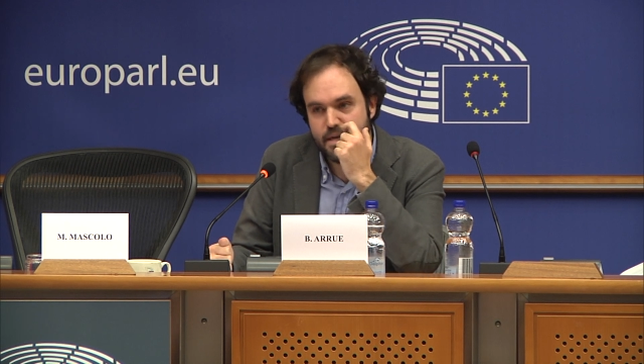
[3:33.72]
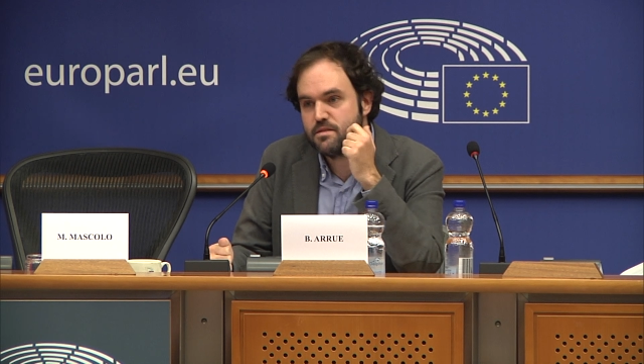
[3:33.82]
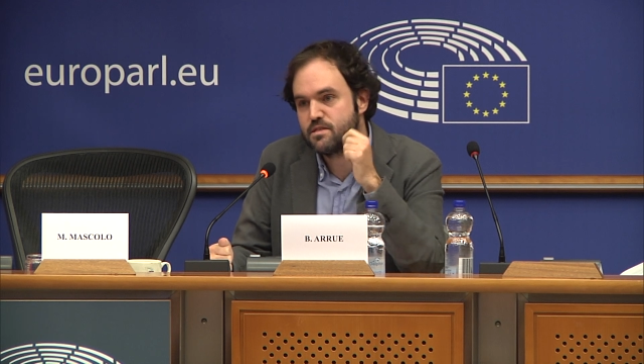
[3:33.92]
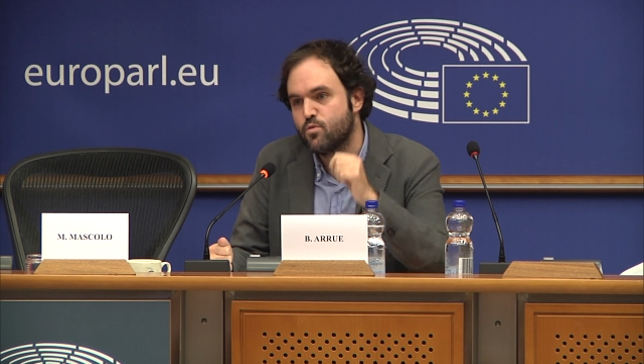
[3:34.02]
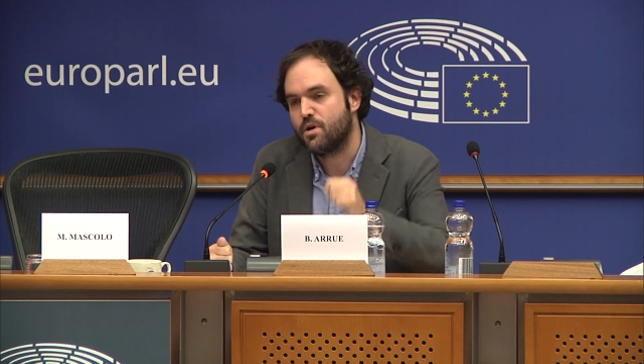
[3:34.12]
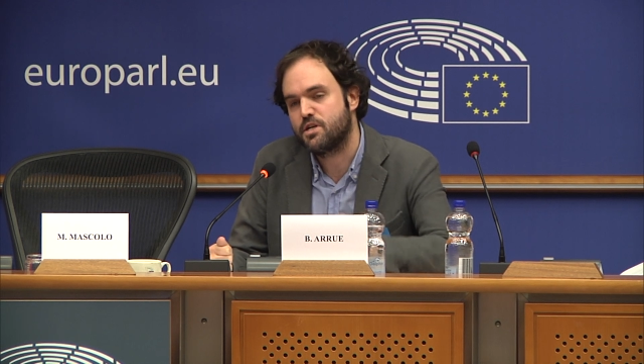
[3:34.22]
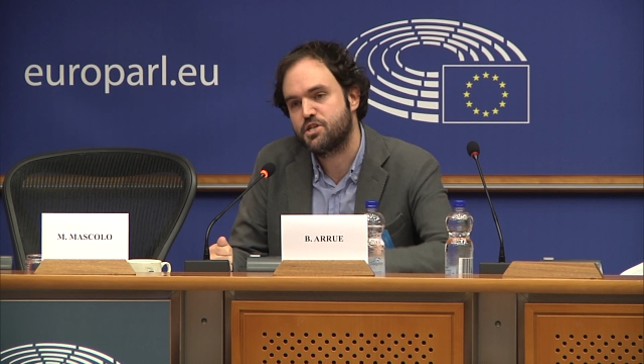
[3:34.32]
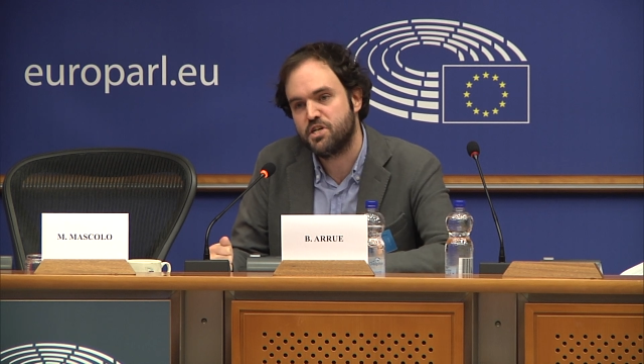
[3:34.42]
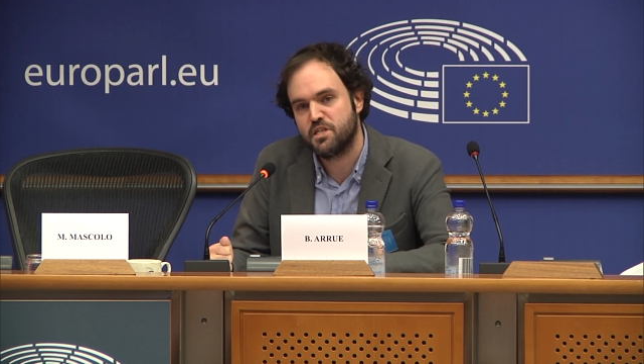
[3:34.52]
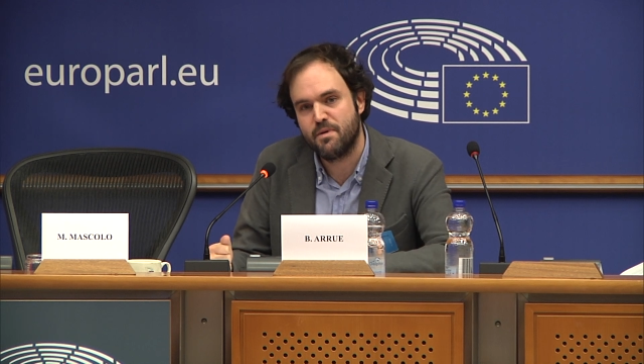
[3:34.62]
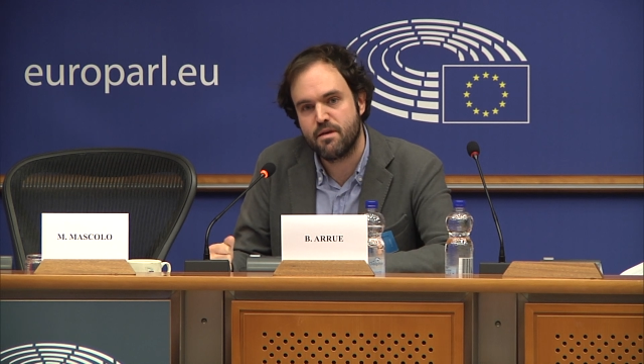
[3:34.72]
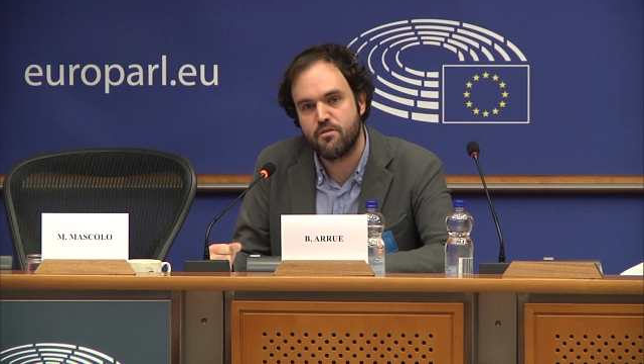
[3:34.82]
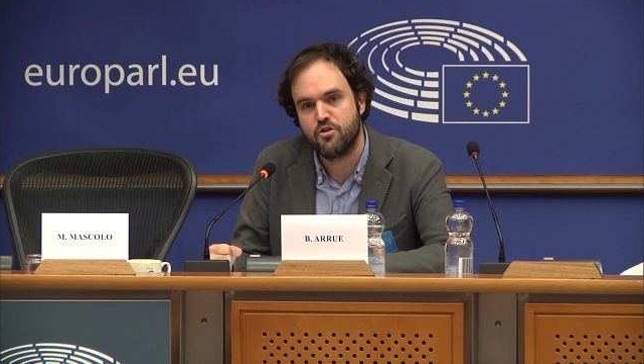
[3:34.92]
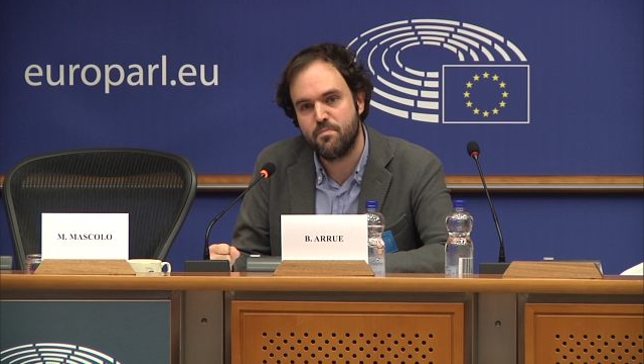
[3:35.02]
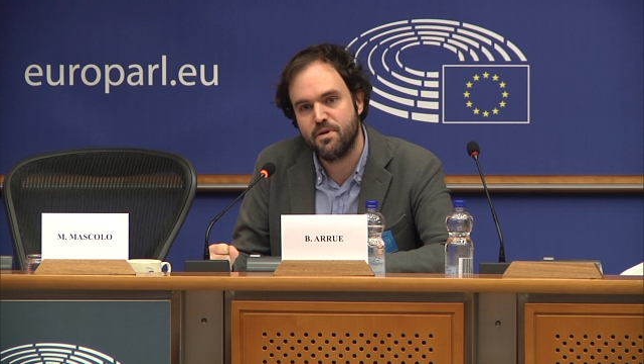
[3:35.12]
hints were shared by
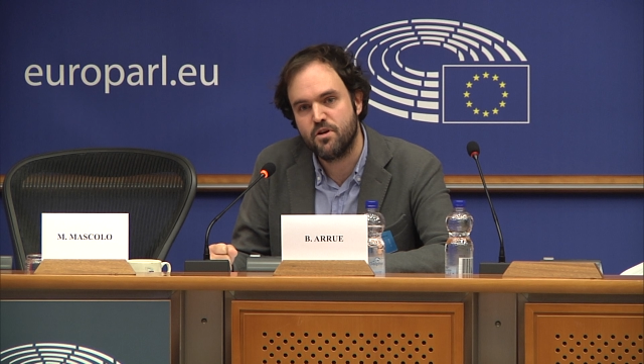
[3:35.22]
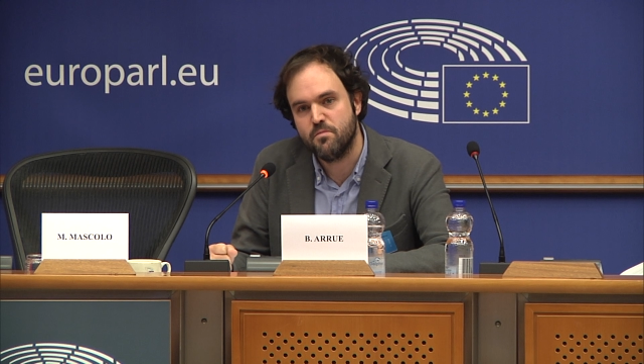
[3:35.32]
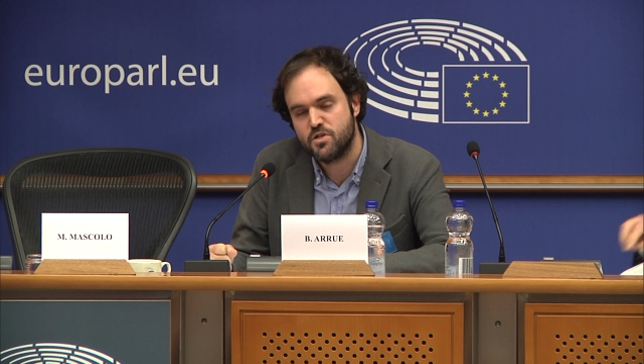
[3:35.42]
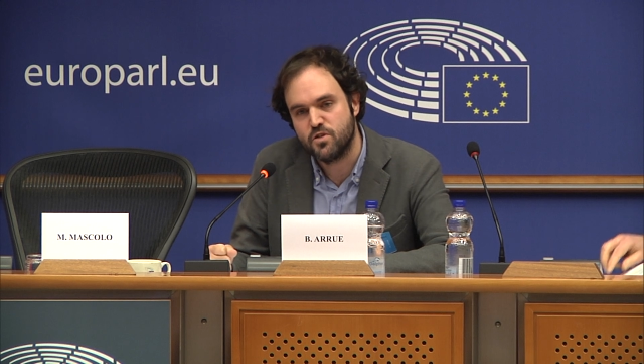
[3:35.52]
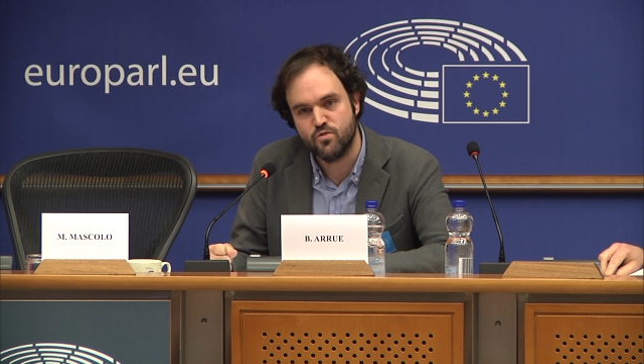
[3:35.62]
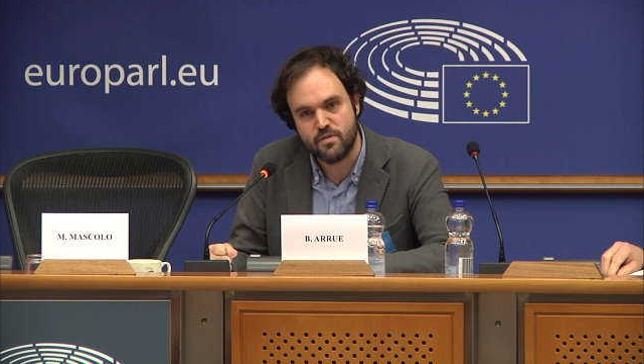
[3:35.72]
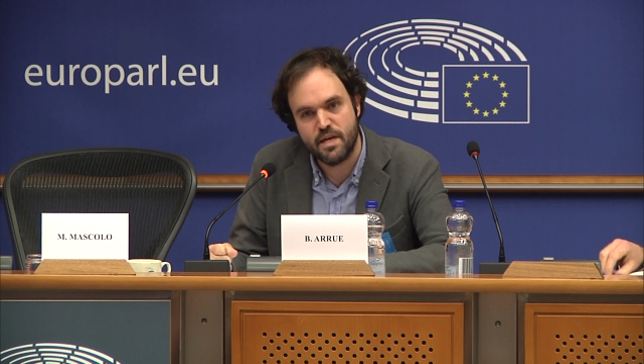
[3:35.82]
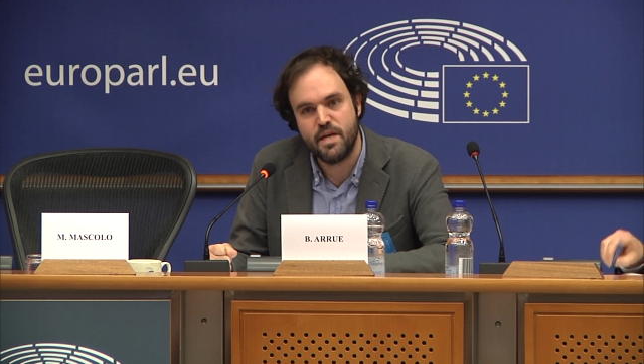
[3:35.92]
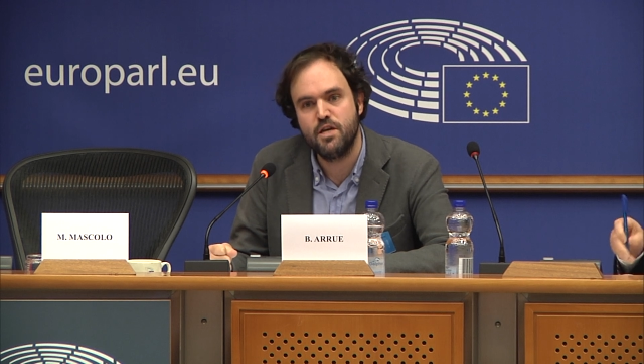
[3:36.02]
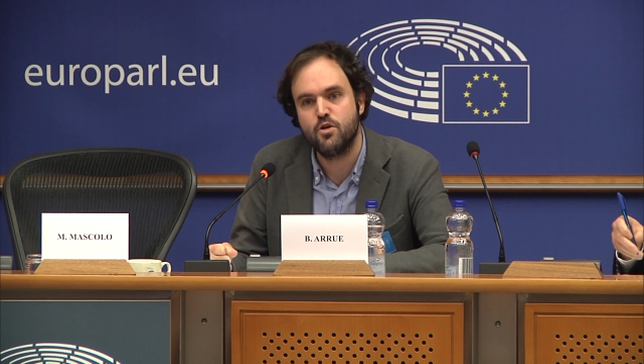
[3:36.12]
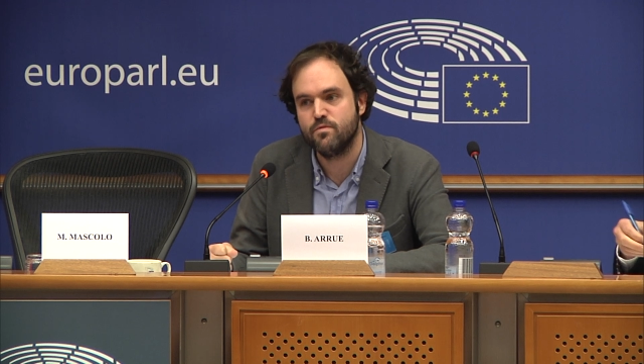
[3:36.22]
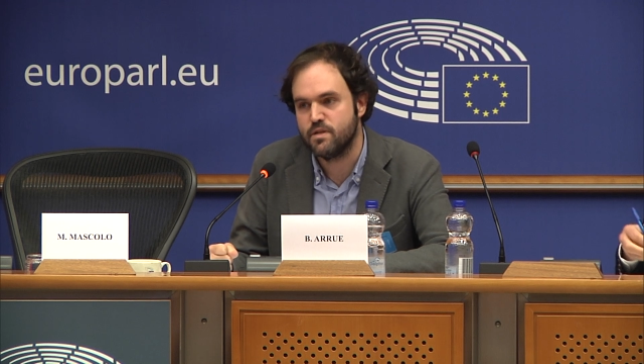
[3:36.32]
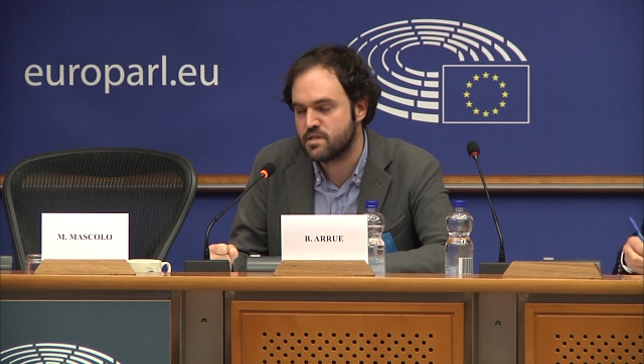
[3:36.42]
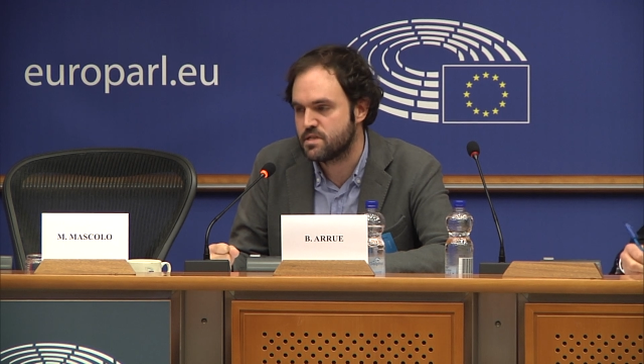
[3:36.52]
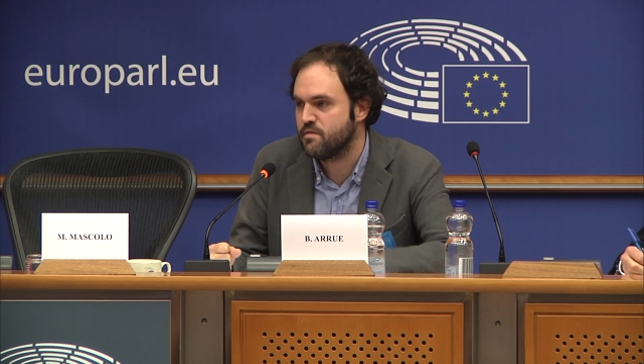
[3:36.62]
the European Commission today on
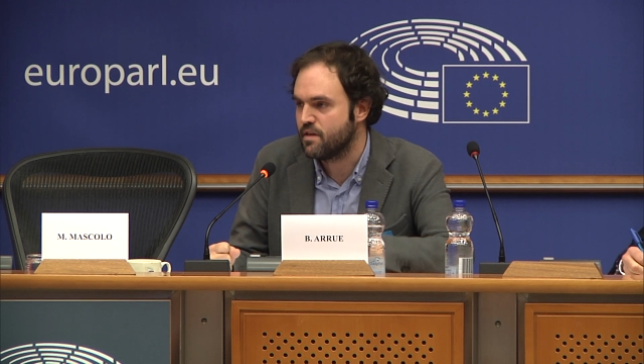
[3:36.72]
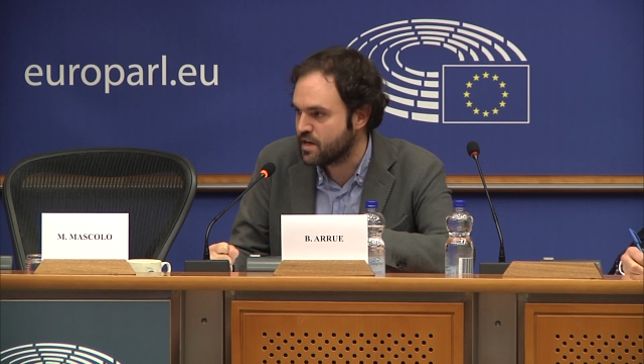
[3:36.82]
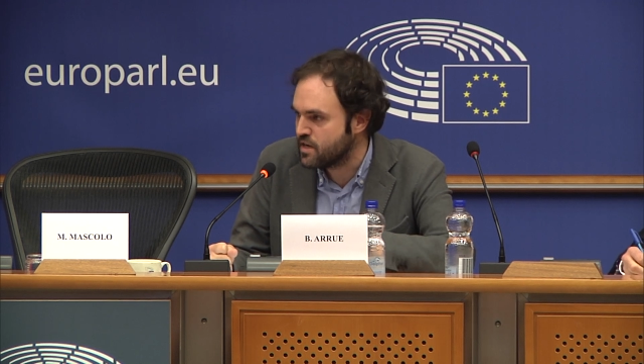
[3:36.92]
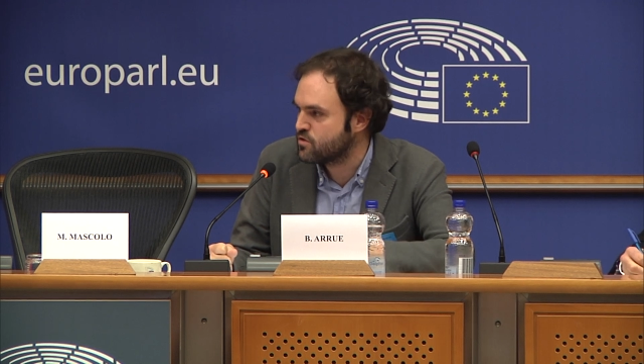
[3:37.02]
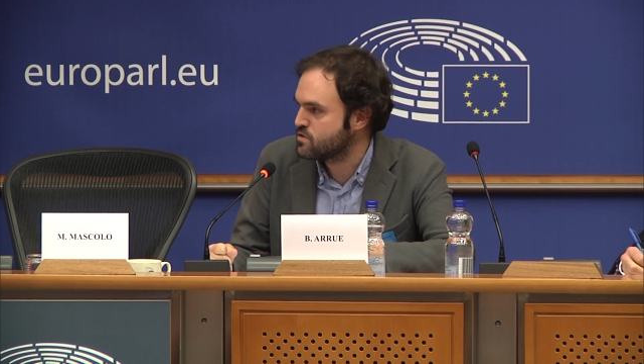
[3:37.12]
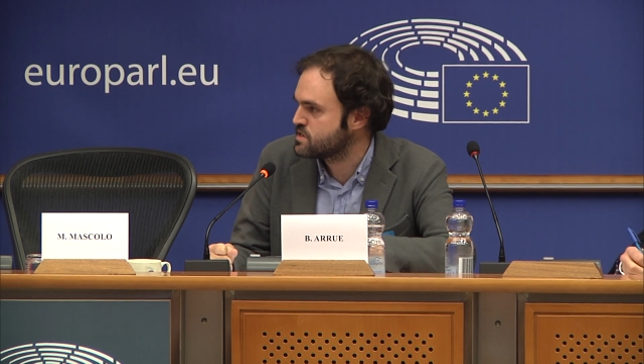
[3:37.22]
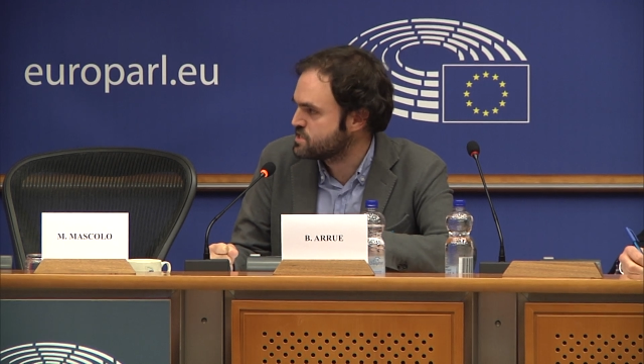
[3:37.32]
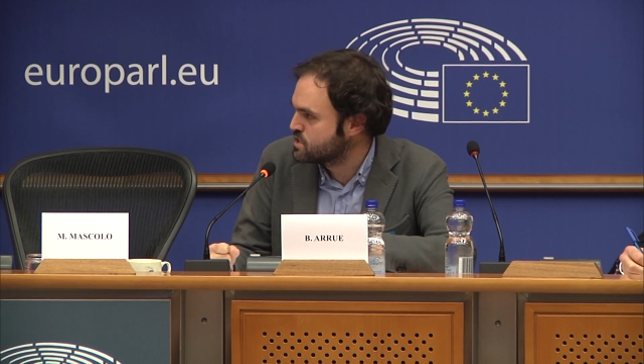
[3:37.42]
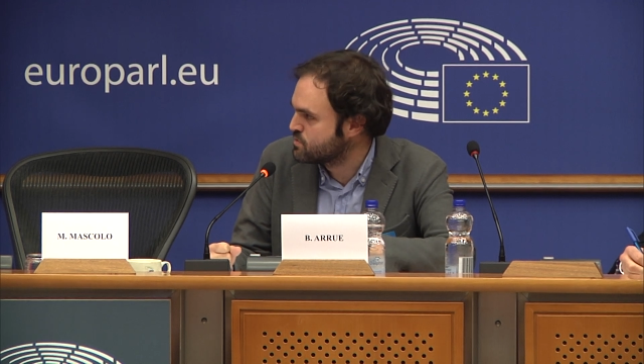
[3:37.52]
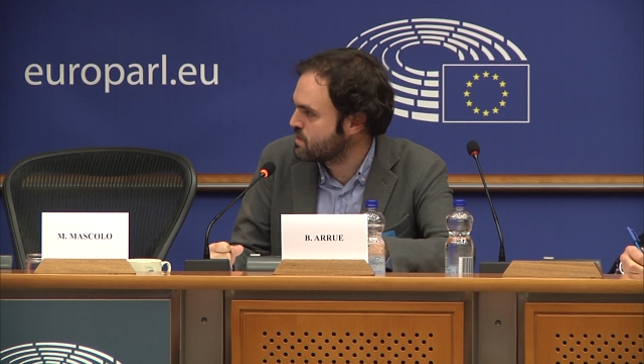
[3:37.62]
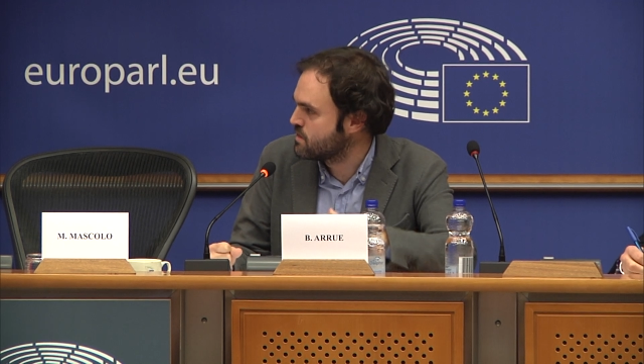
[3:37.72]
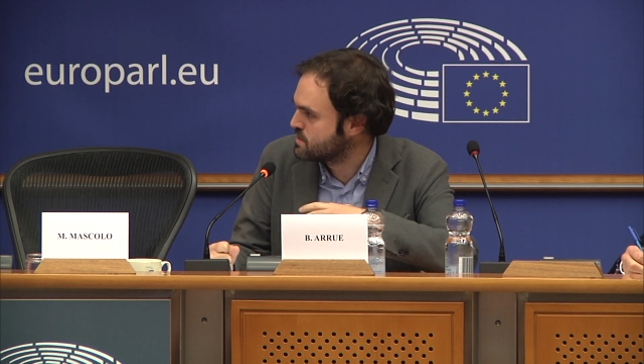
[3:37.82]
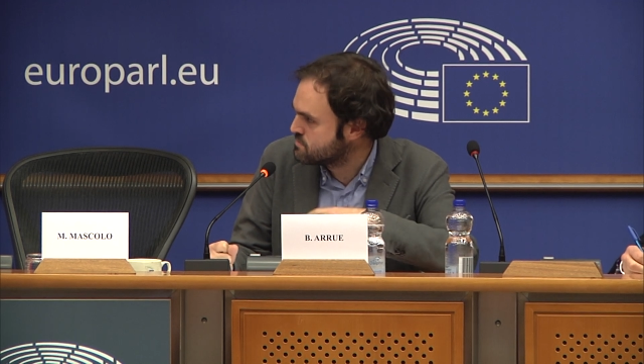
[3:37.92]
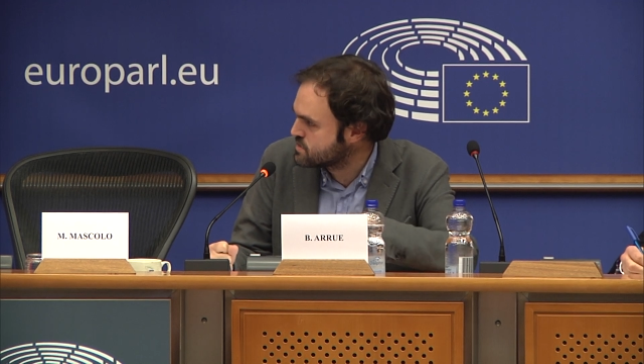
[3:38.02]
these indicators shared with the